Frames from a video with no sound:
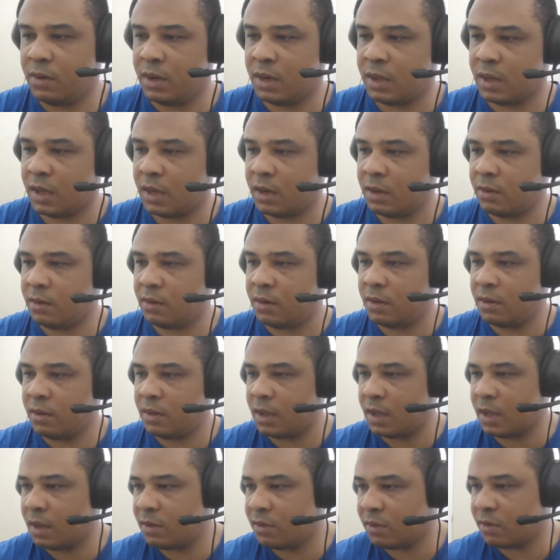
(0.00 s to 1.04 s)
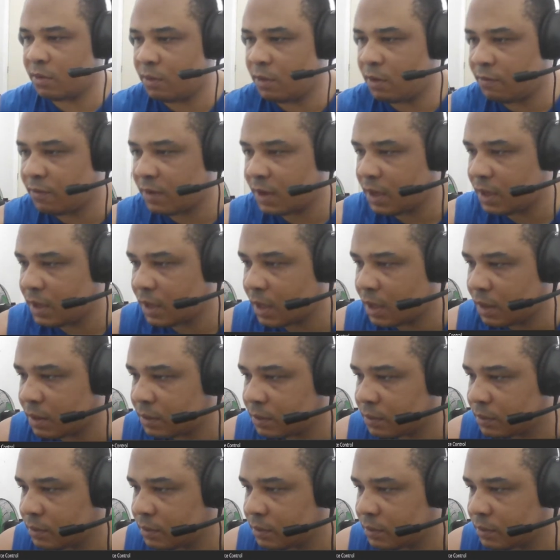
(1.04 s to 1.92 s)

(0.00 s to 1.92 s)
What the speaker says: I don't know yet, so we'll find out.